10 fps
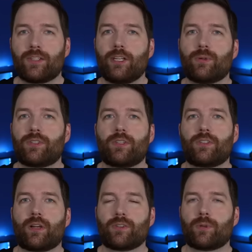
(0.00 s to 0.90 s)

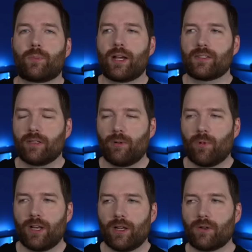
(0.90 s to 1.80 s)
sequences that are surprisingly
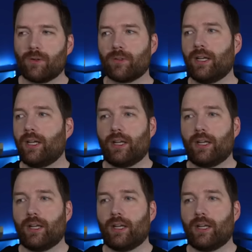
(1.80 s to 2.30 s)
white-knuckled,